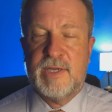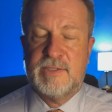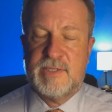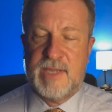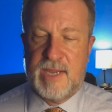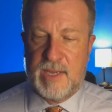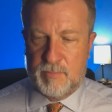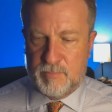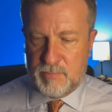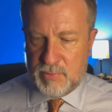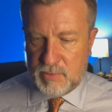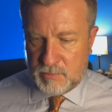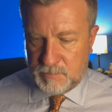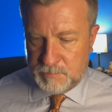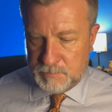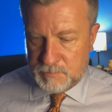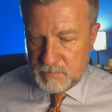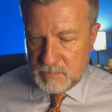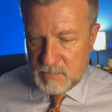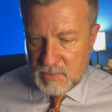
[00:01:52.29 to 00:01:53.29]

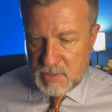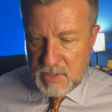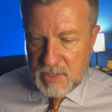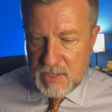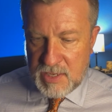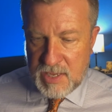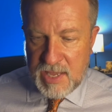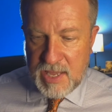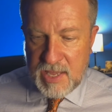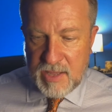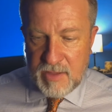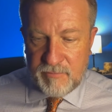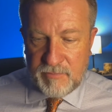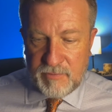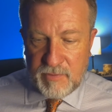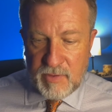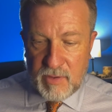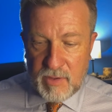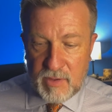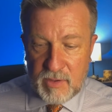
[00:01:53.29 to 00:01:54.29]
example,
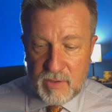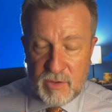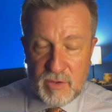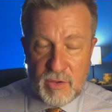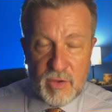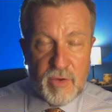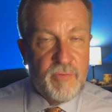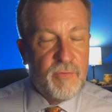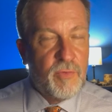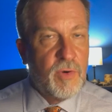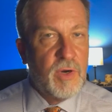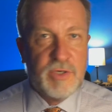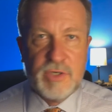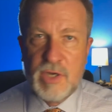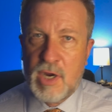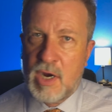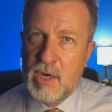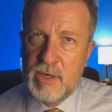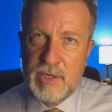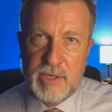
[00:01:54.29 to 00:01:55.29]
if you've worked
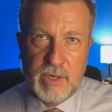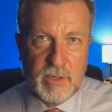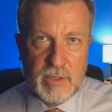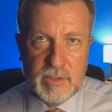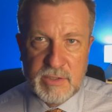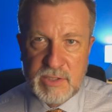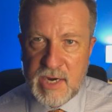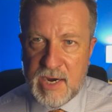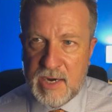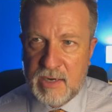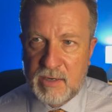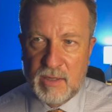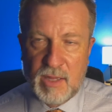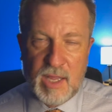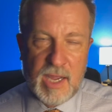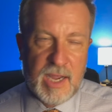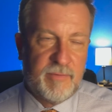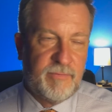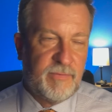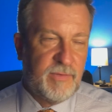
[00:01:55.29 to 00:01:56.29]
hard your entire
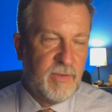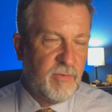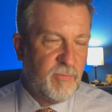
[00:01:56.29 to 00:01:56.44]
life,